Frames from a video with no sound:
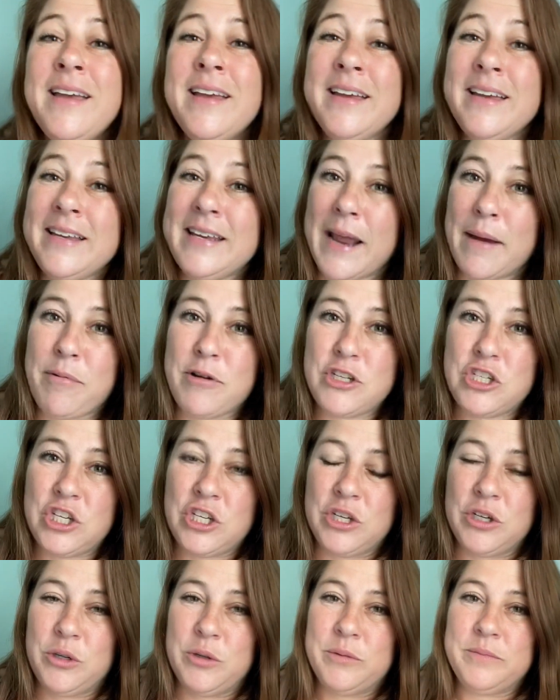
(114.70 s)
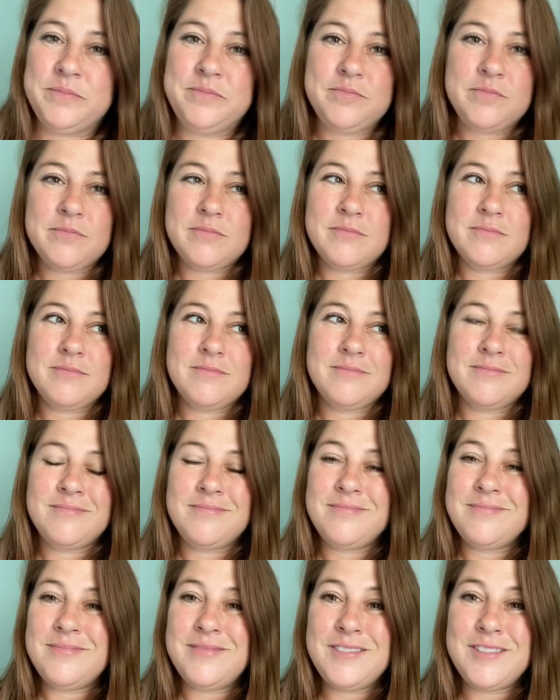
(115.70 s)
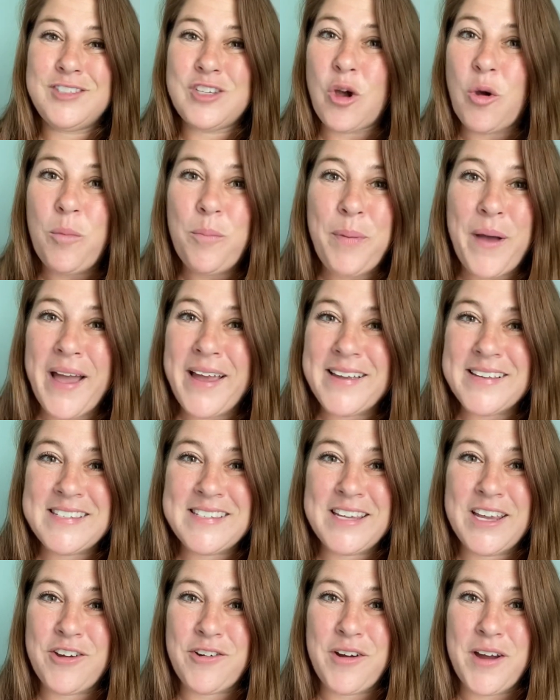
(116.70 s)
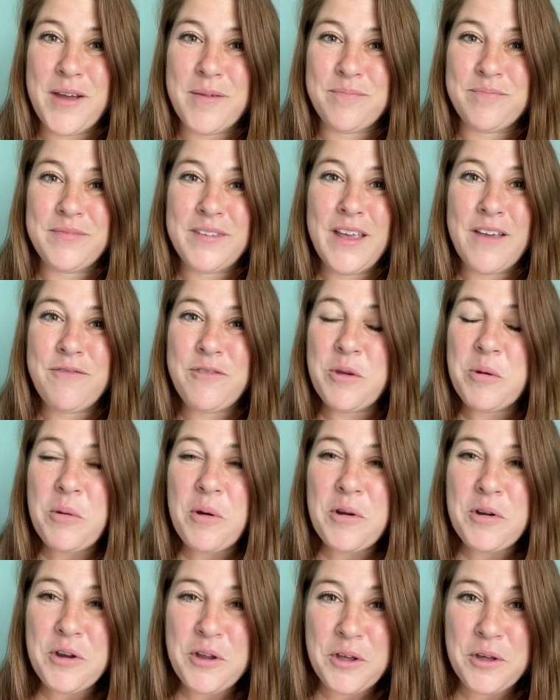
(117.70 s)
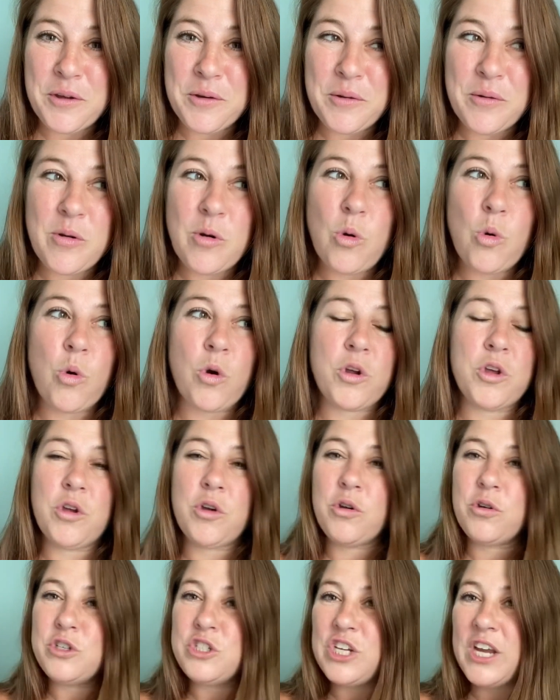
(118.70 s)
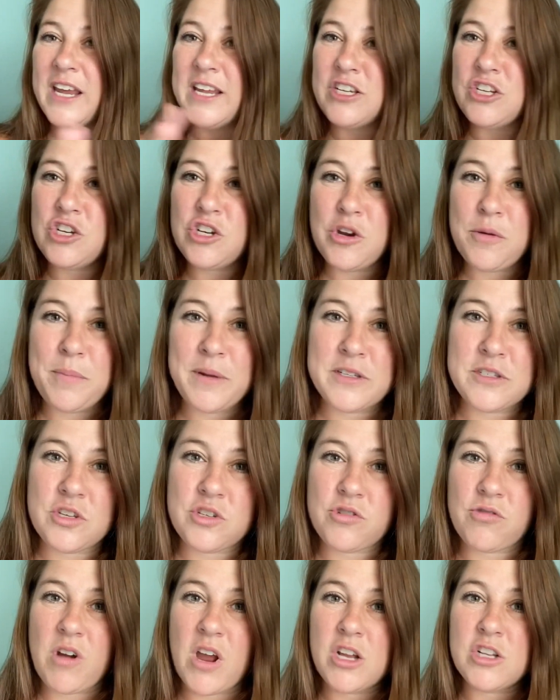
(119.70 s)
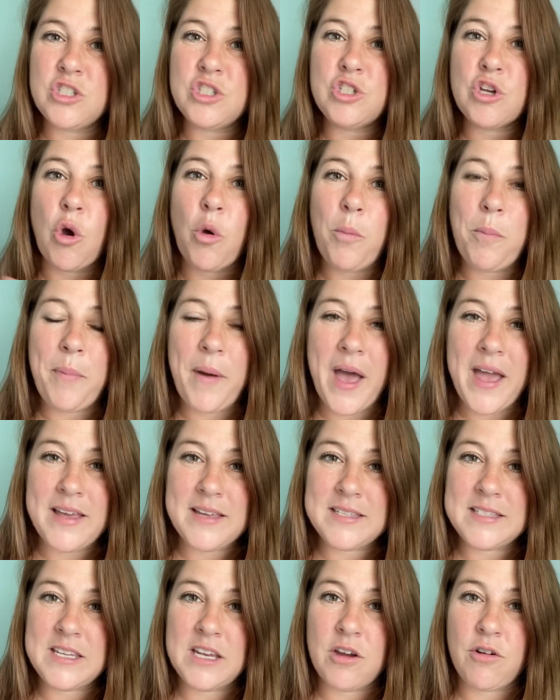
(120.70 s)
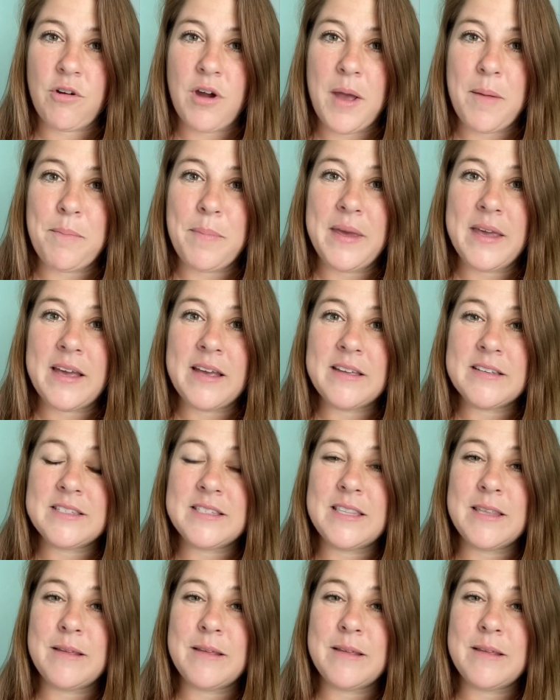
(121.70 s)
Number 2, don't buy a CRM. If you are new or you're changing your business around, don't buy a CRM, because the